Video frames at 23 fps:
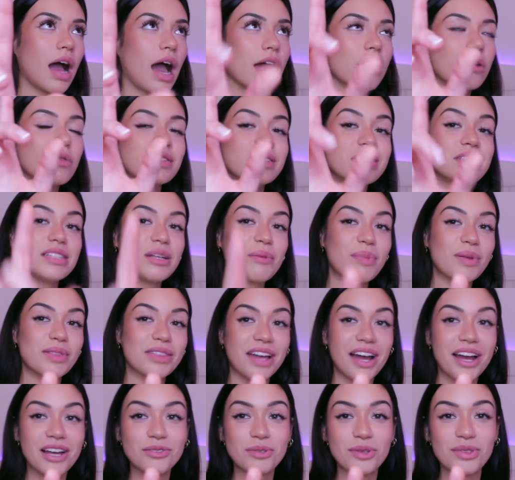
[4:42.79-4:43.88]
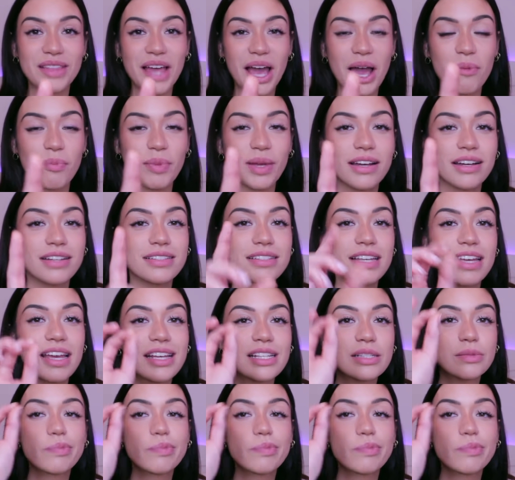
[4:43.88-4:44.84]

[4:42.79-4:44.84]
I don't sympathize with that because his